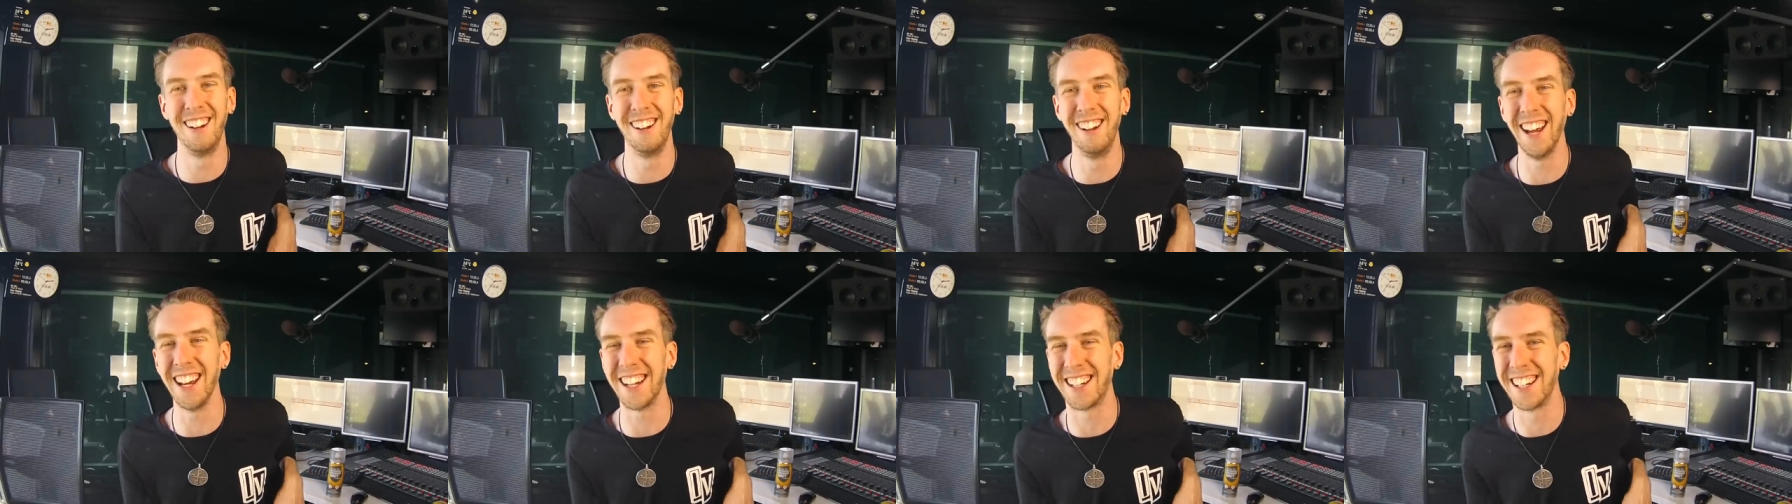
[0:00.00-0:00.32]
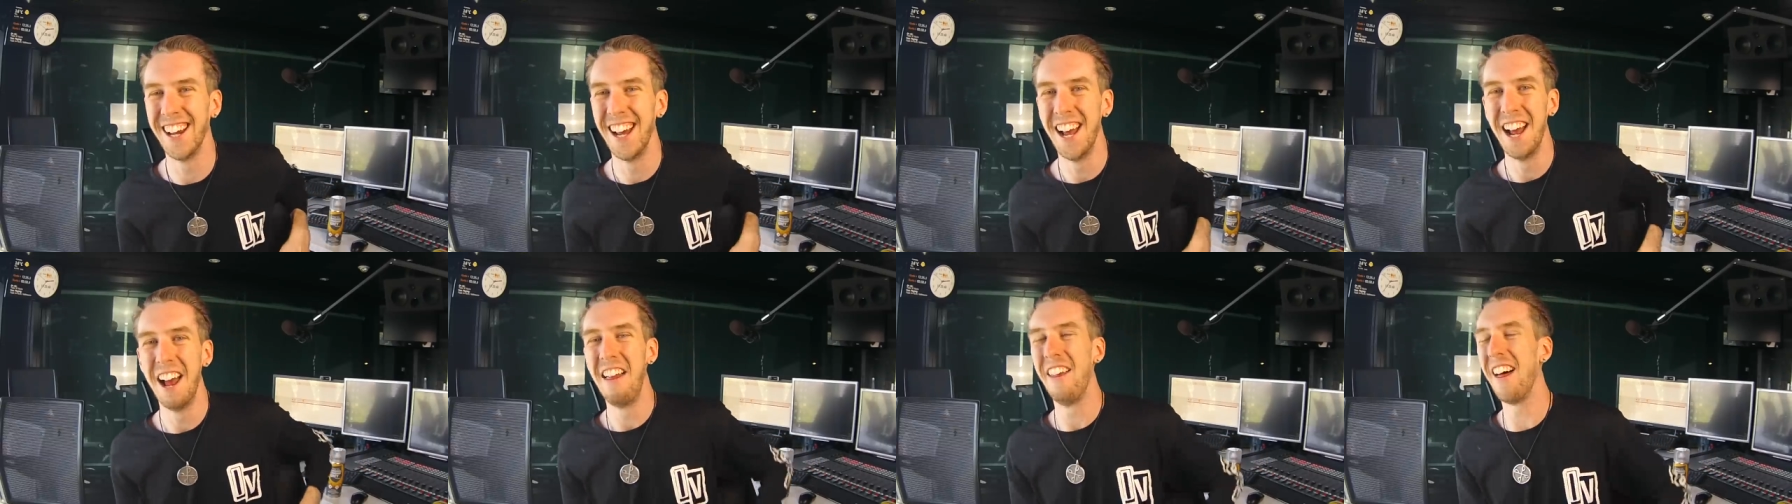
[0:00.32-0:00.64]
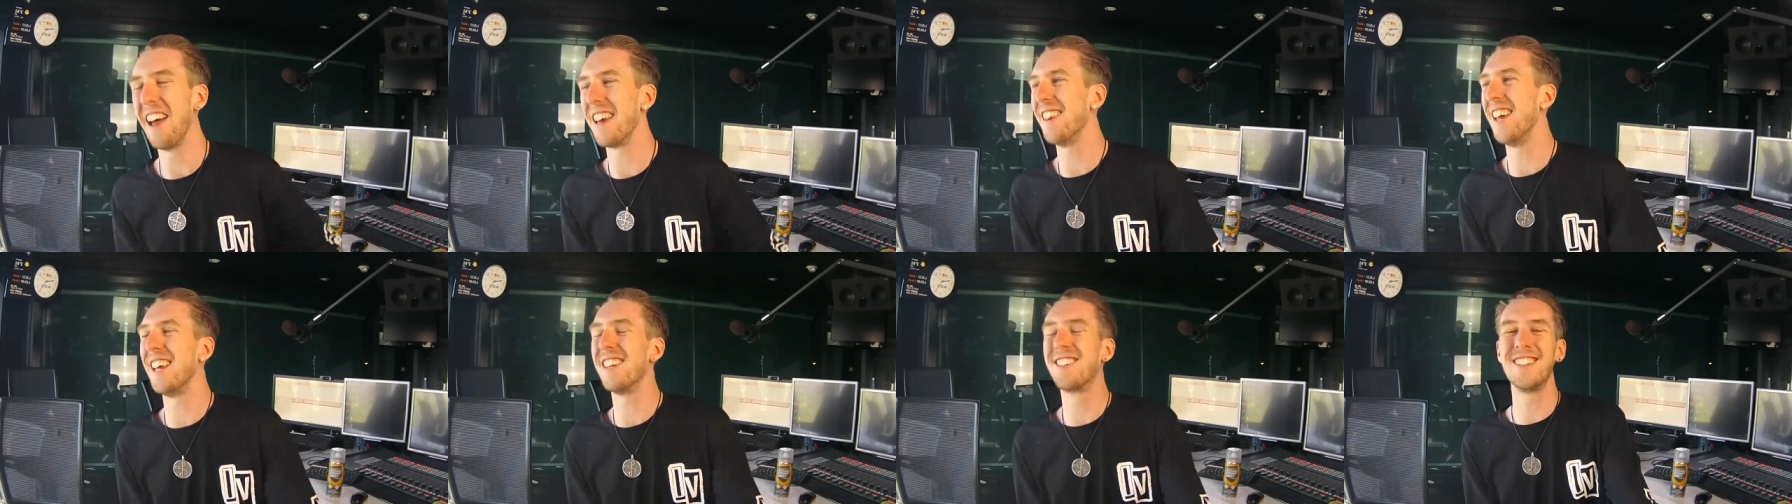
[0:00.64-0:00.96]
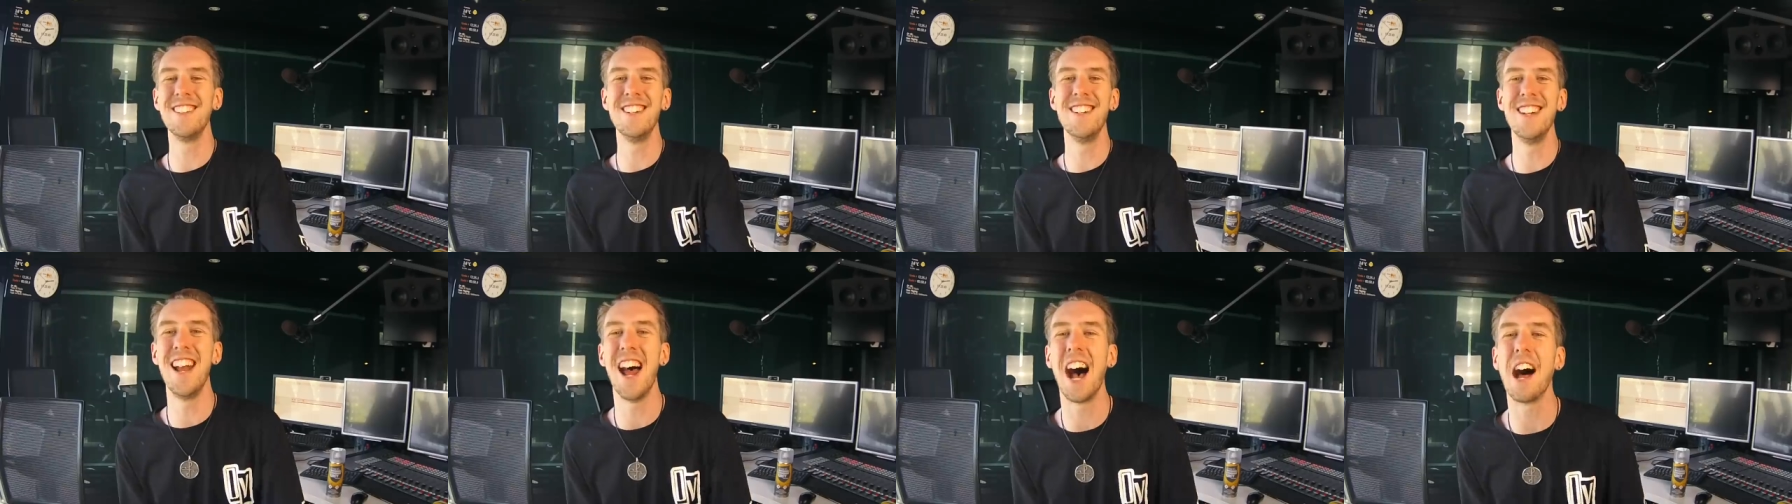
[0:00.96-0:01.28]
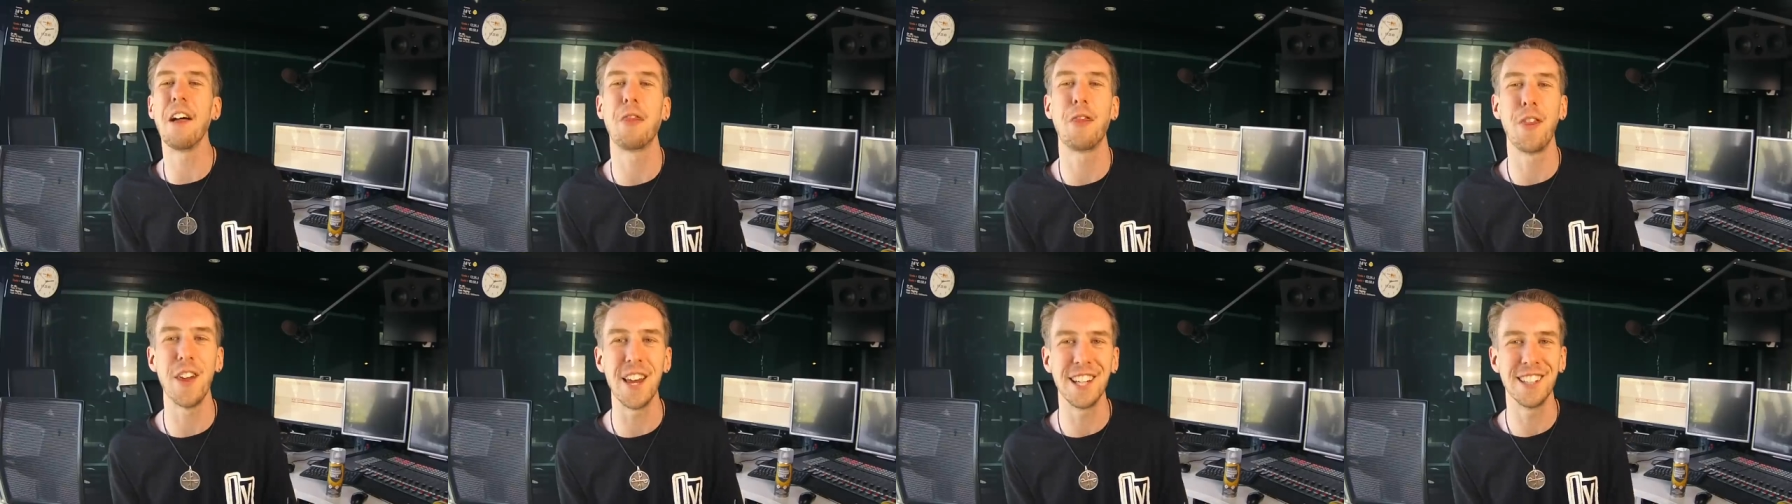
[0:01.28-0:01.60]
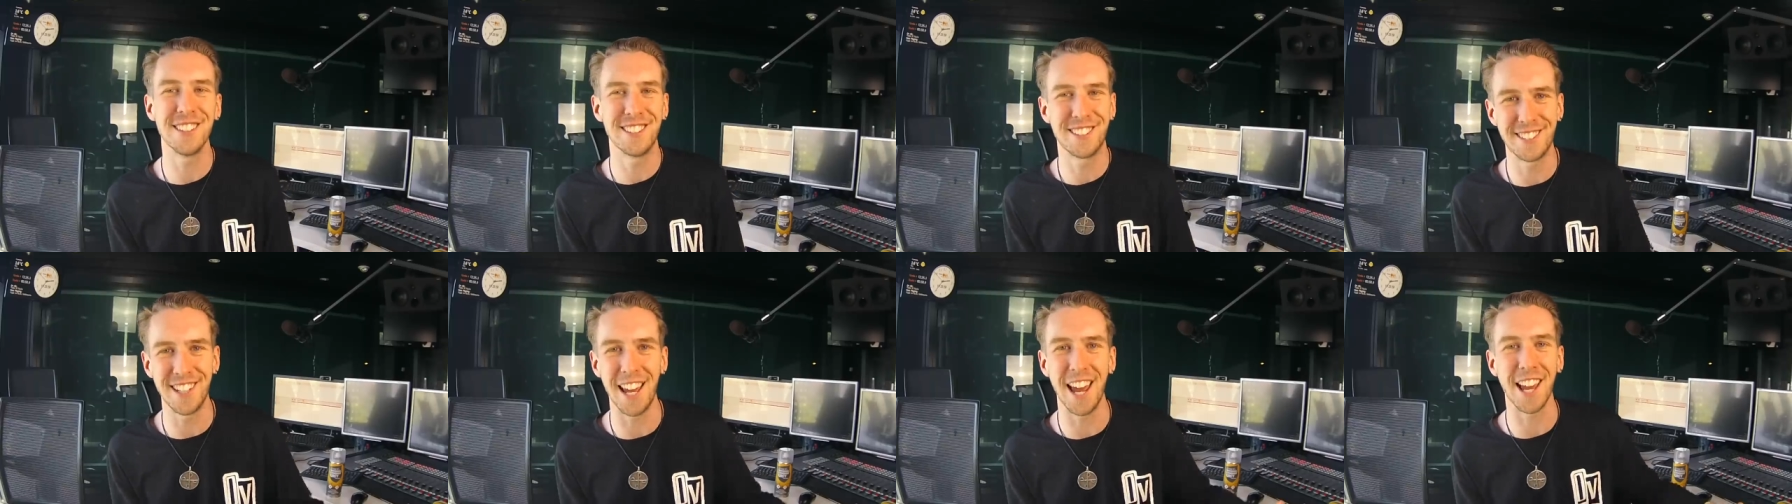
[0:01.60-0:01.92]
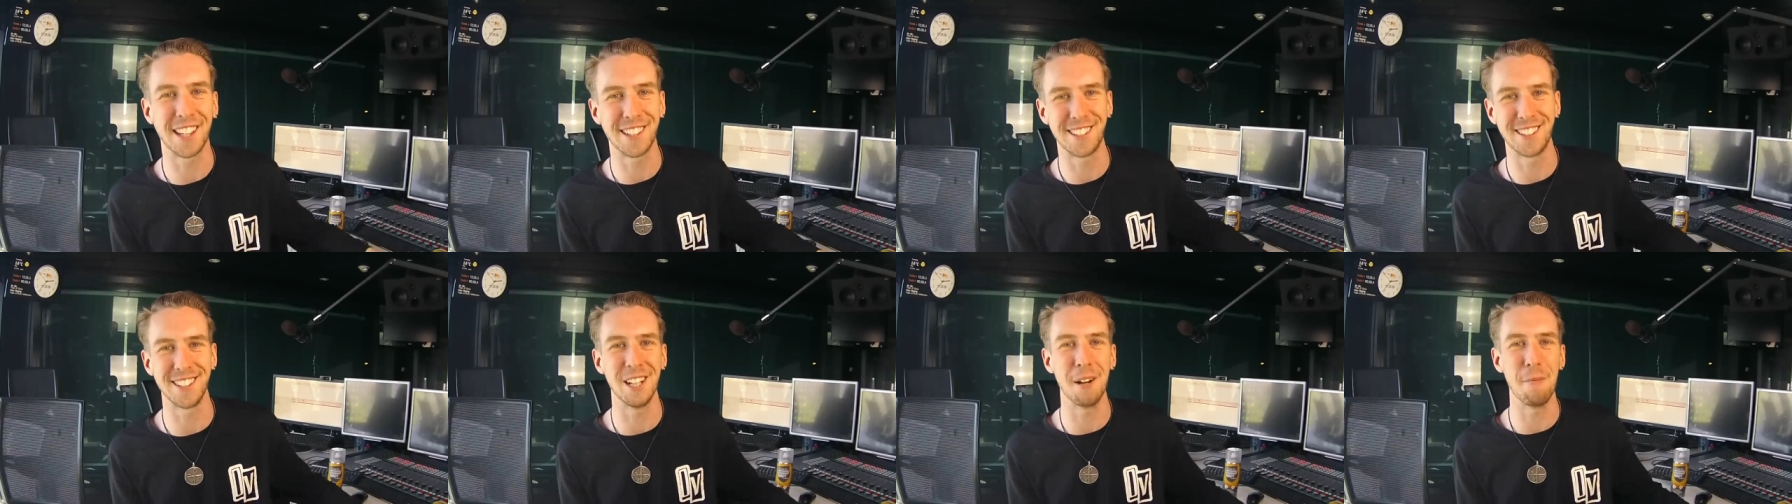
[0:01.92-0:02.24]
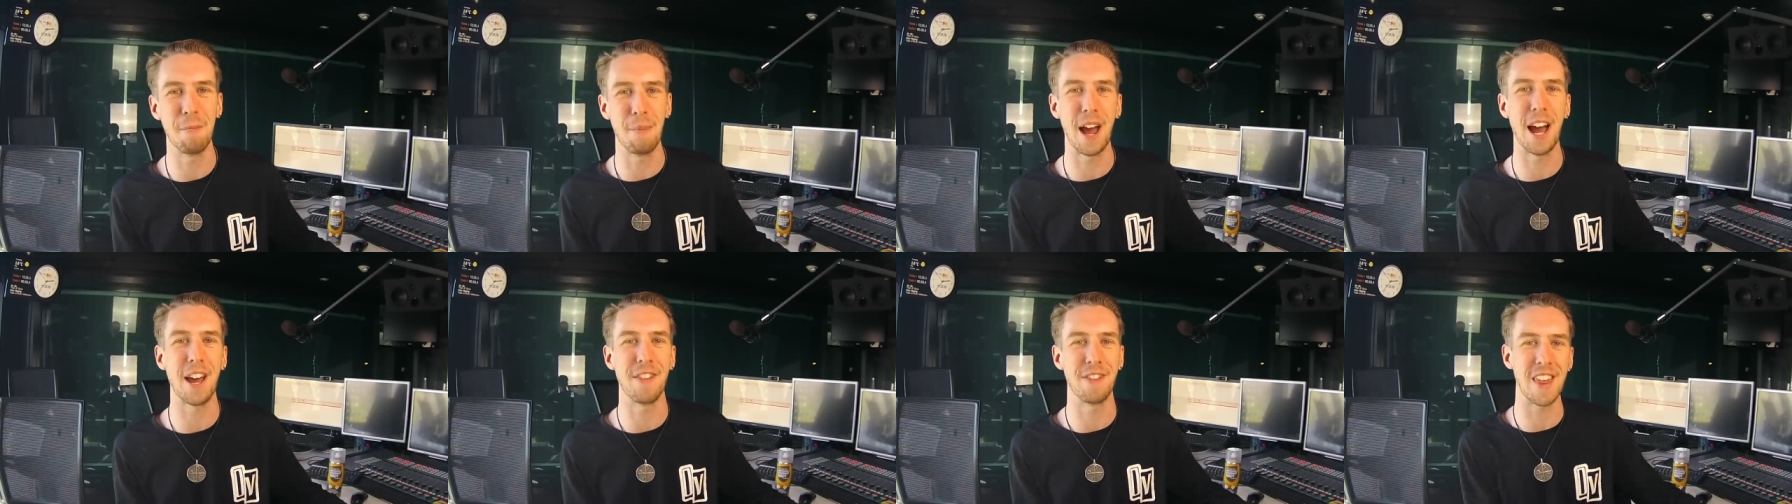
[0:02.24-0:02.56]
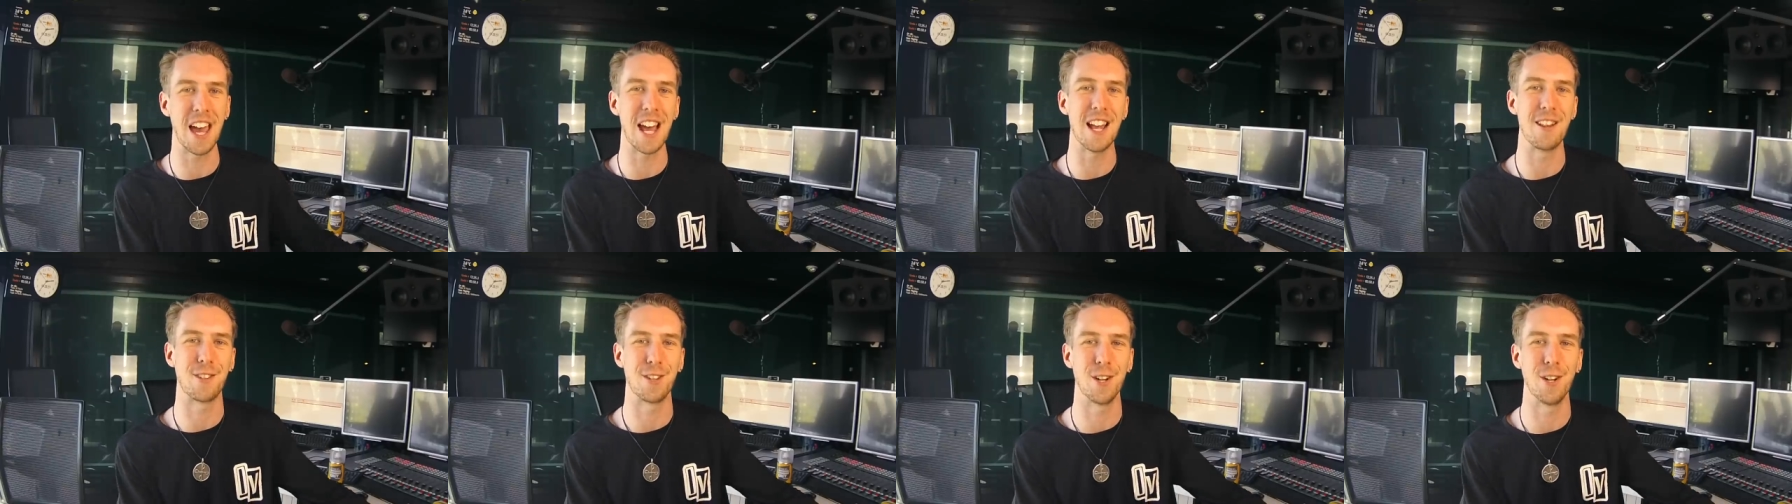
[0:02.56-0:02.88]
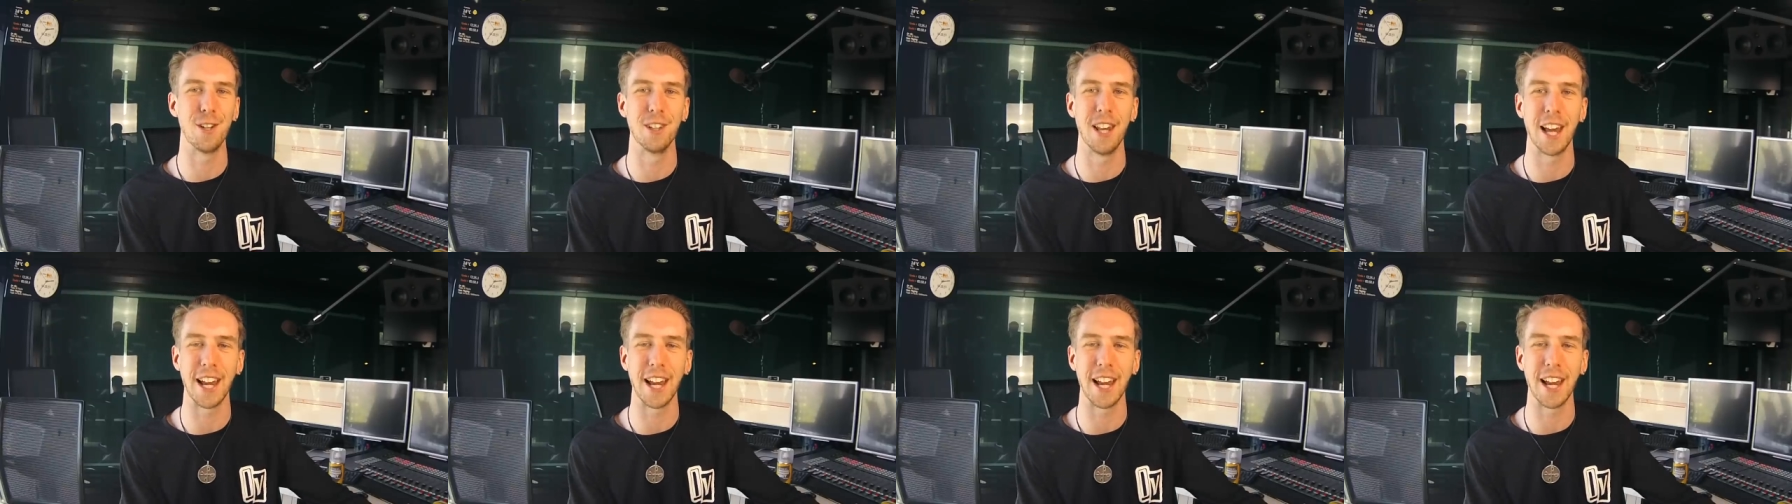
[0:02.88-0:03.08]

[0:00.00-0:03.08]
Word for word: Like, like, like, there's nothing sexy about that dude.